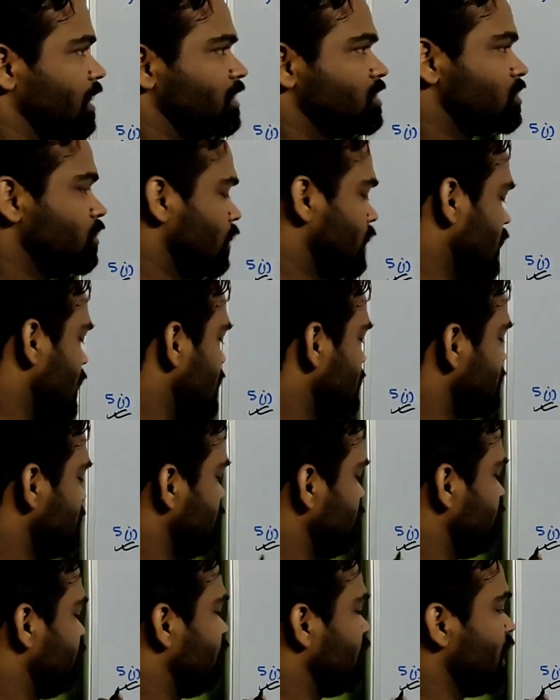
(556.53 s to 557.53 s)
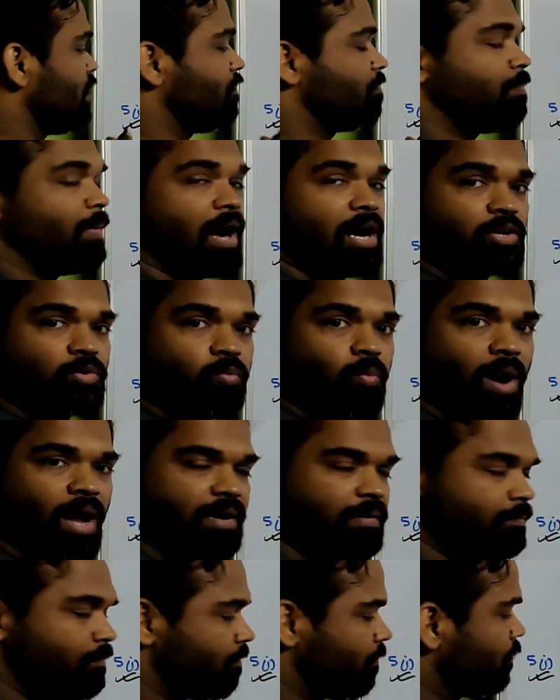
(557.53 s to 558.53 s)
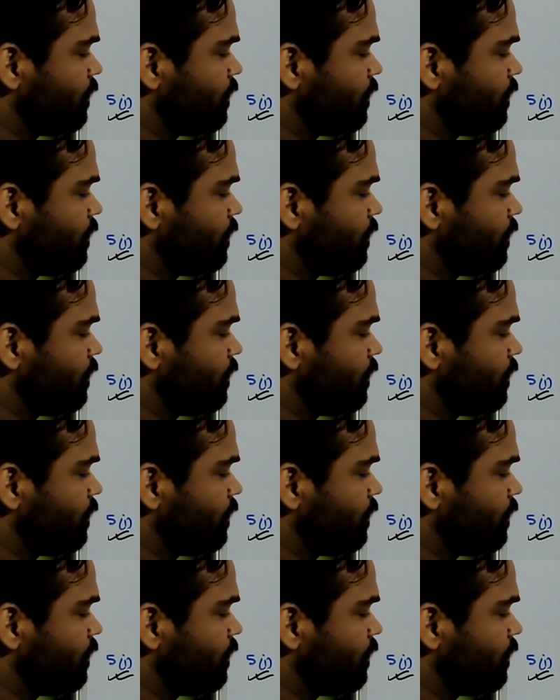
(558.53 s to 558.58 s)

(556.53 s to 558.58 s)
let us look at 5 part 1.